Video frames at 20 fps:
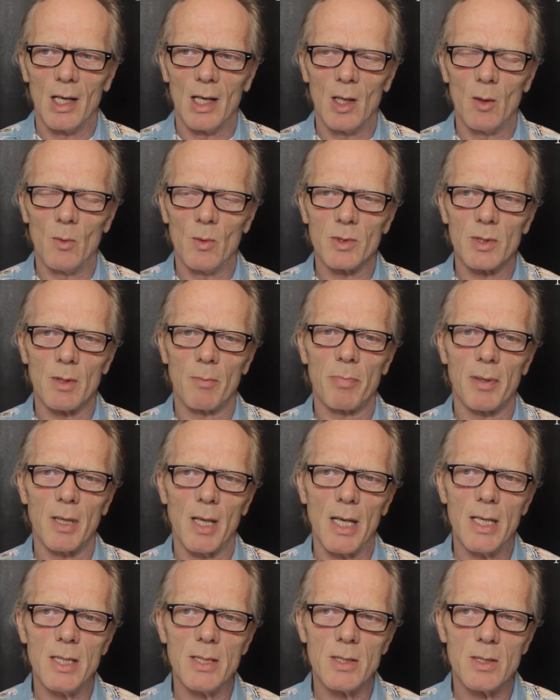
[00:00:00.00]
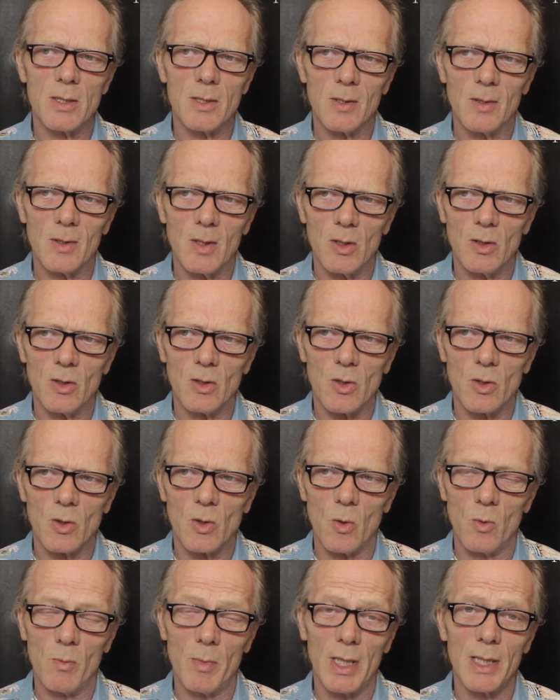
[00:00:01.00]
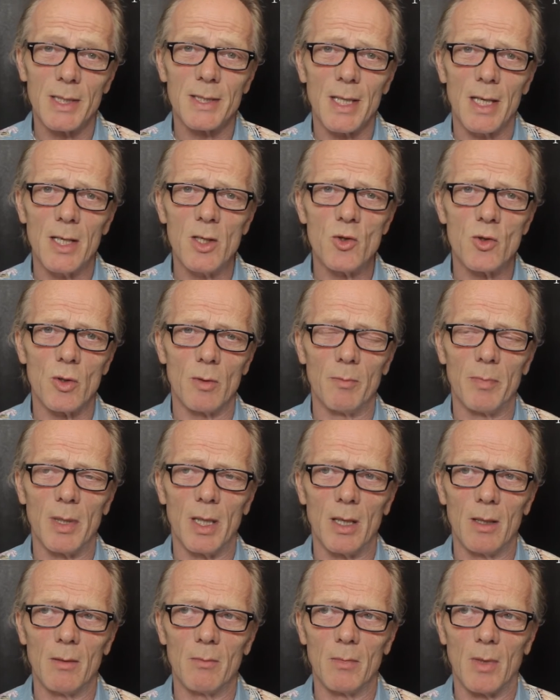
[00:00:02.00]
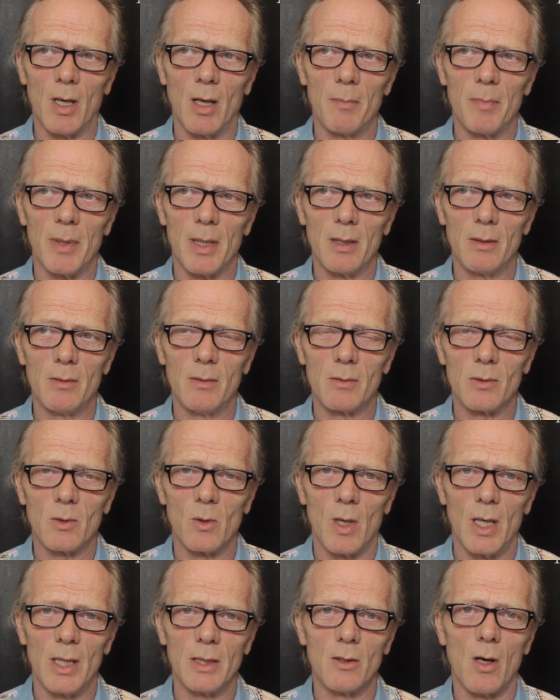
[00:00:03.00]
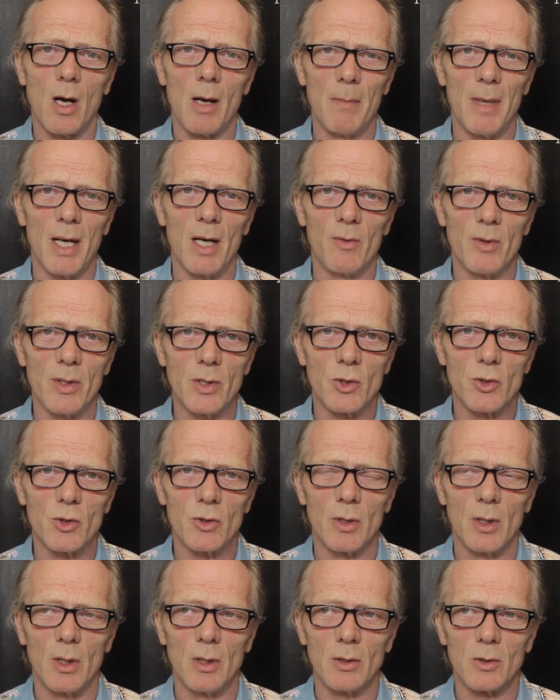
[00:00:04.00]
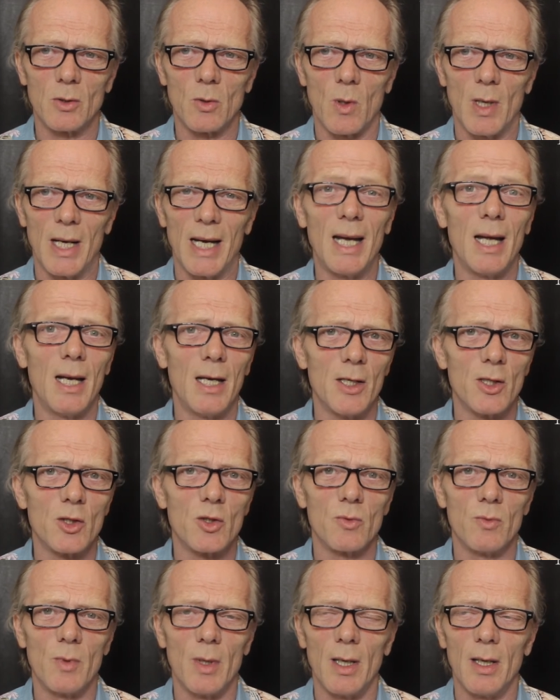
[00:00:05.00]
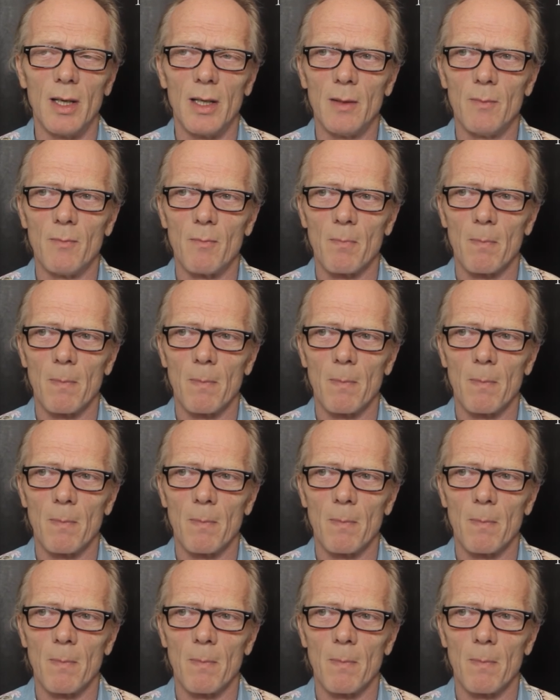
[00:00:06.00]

It was a place that you could call meditation, but it might be quite nightmarish and quite hellish, really.